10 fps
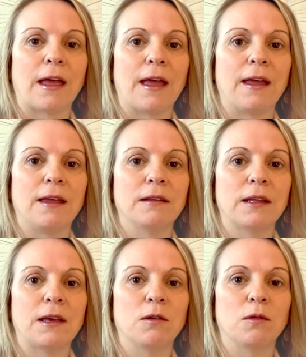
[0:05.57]
a
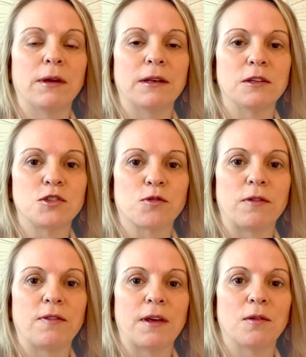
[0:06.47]
legal industry
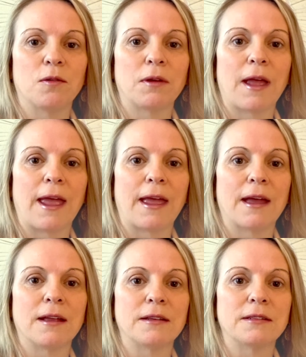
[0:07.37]
field,
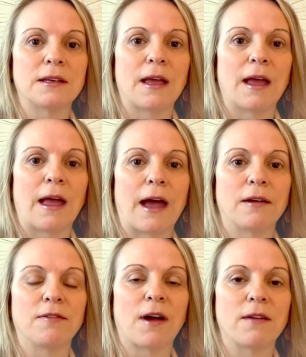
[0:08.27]
and out
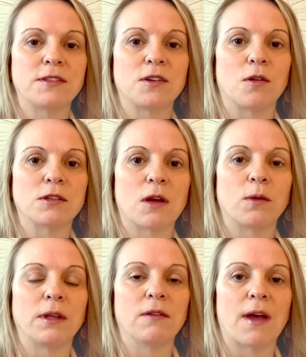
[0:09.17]
of 5 stars, I
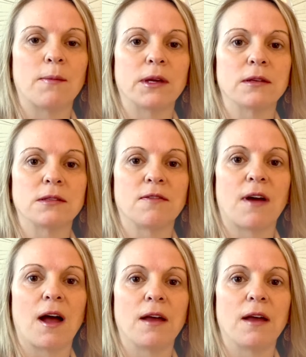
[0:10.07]
would give Abacus a 5.